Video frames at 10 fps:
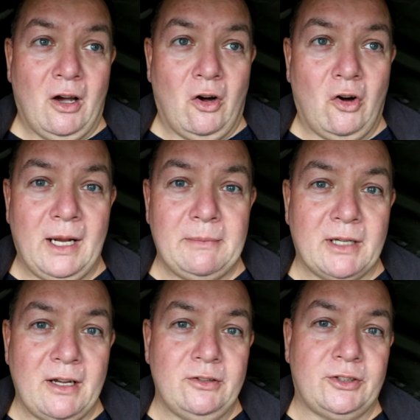I'm
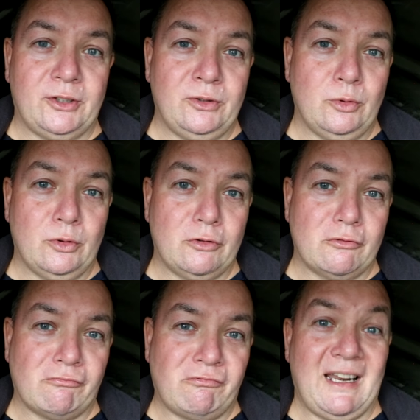going to
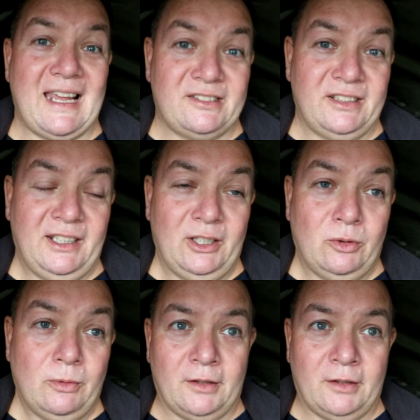relax a little.